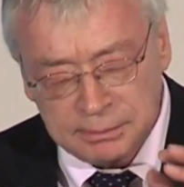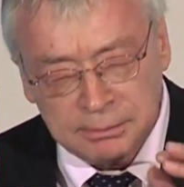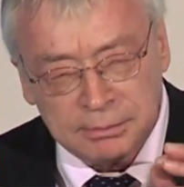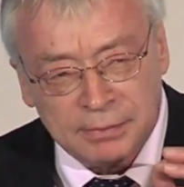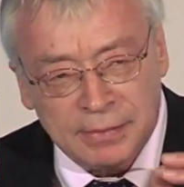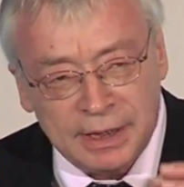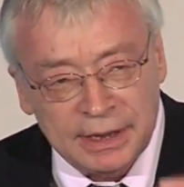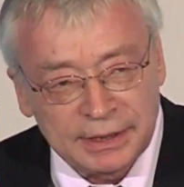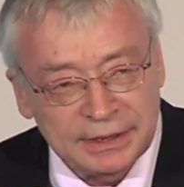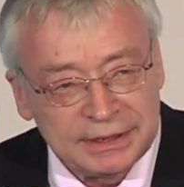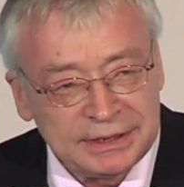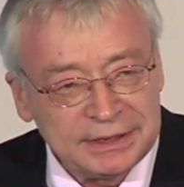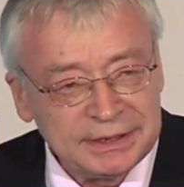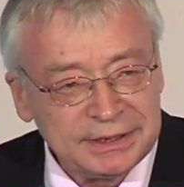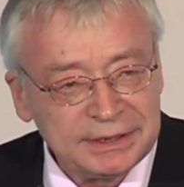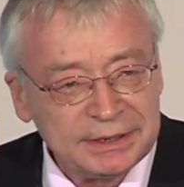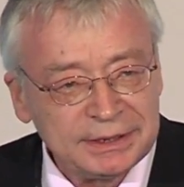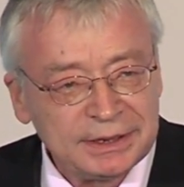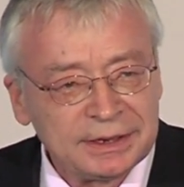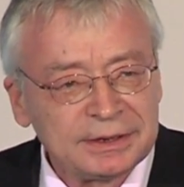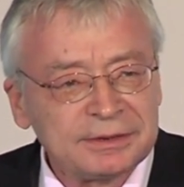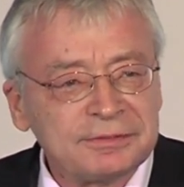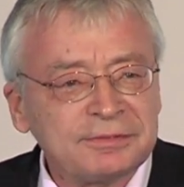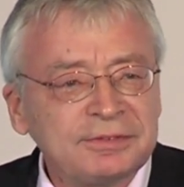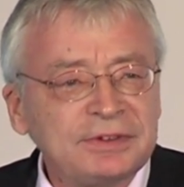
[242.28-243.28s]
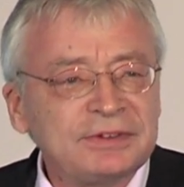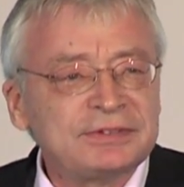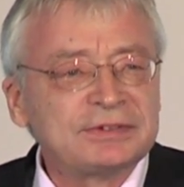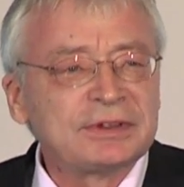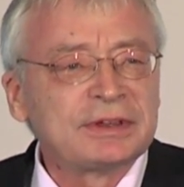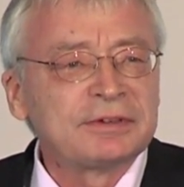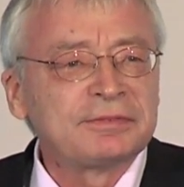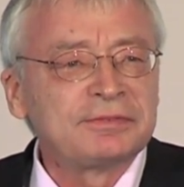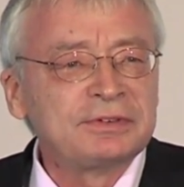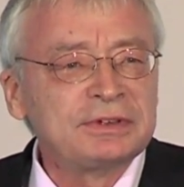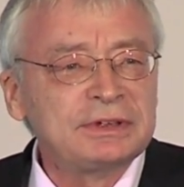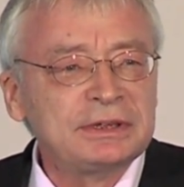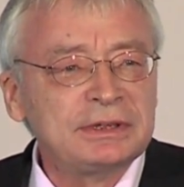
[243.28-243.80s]
money and
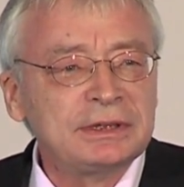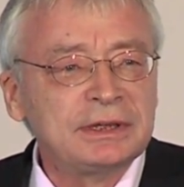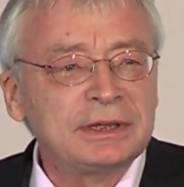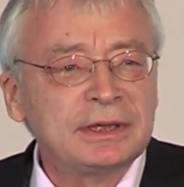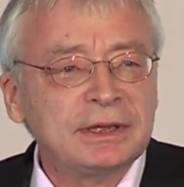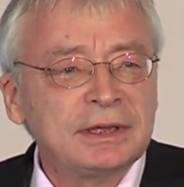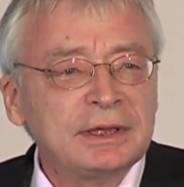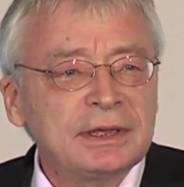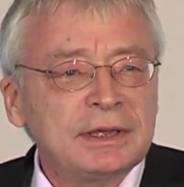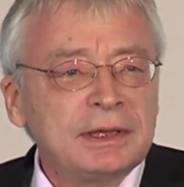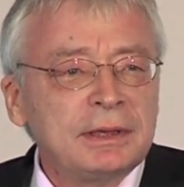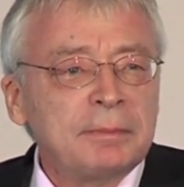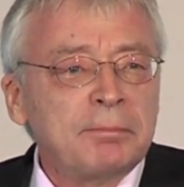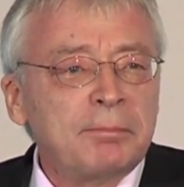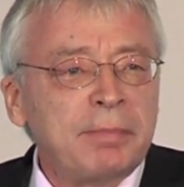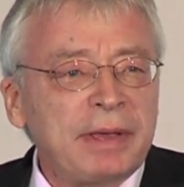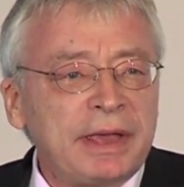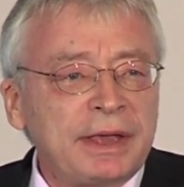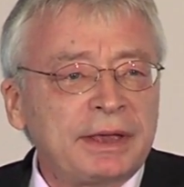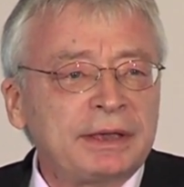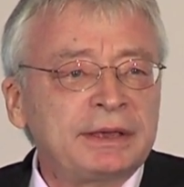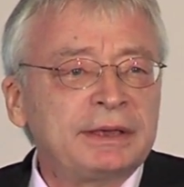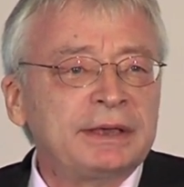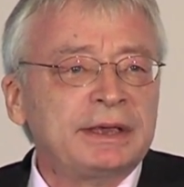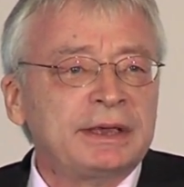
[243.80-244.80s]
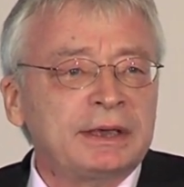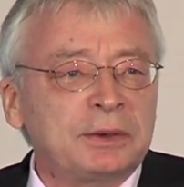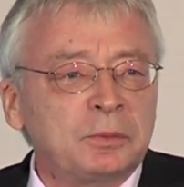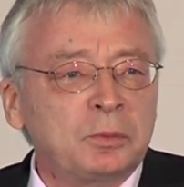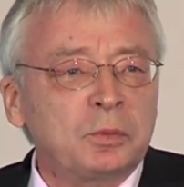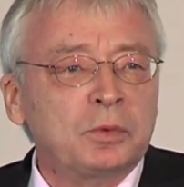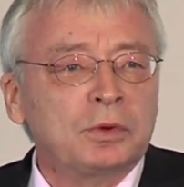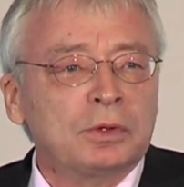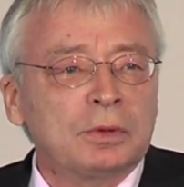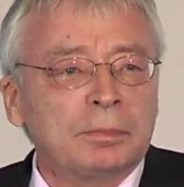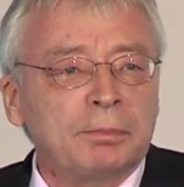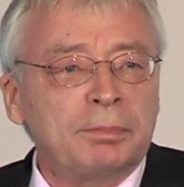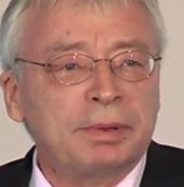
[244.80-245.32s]
vis-a-vis banking
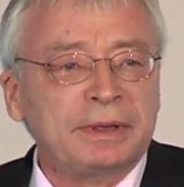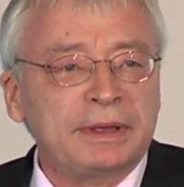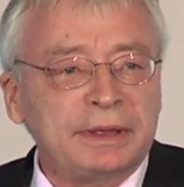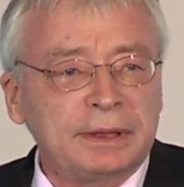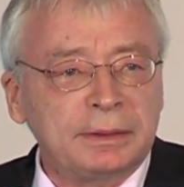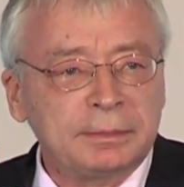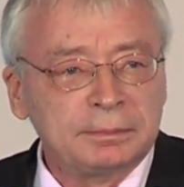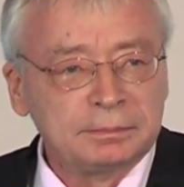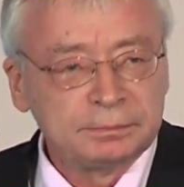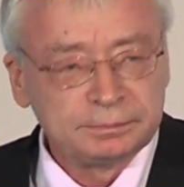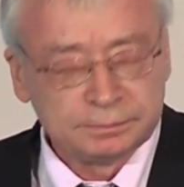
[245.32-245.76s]
will be.